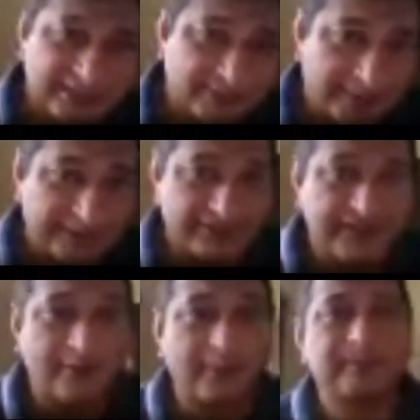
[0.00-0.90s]
takes
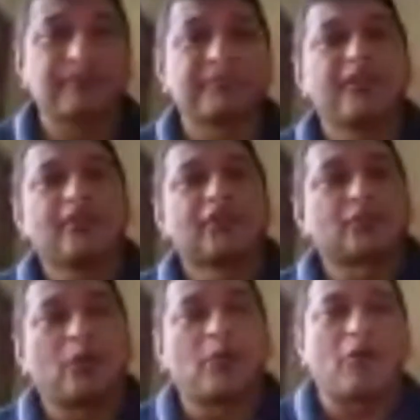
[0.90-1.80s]
place now.
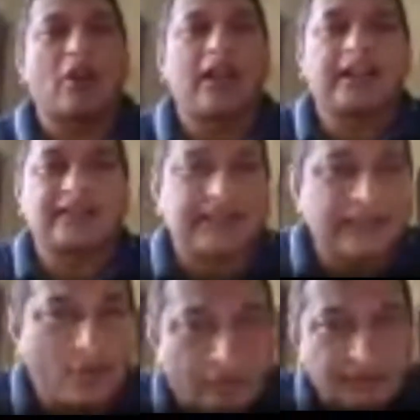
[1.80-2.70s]
So moral
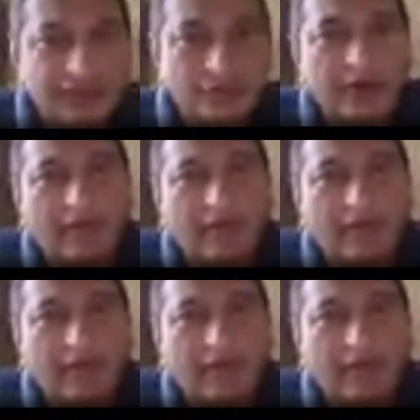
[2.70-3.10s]
hazard occurs